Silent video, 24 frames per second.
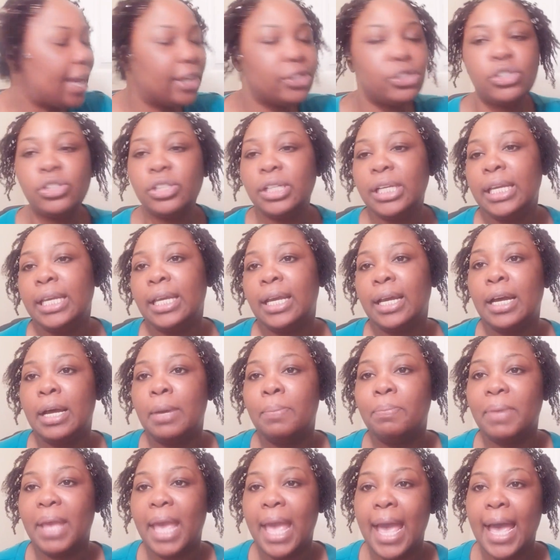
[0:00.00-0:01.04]
actually
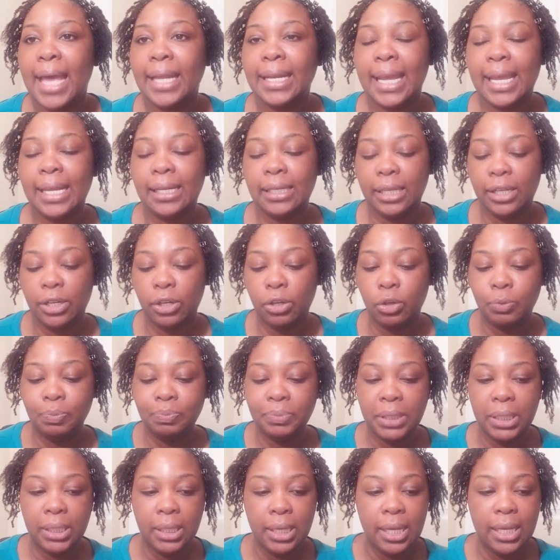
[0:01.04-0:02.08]
had a
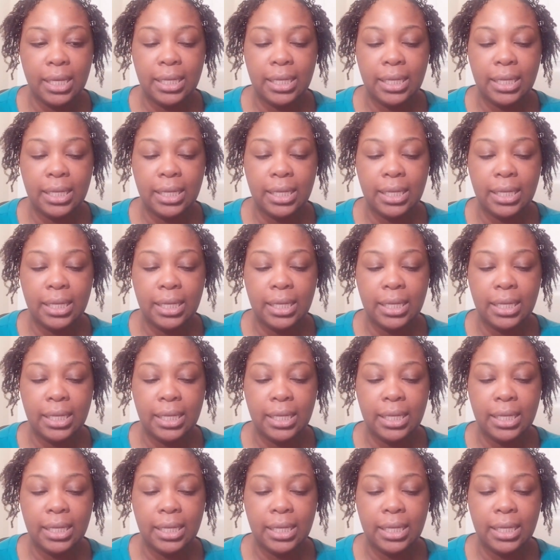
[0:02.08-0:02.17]
little,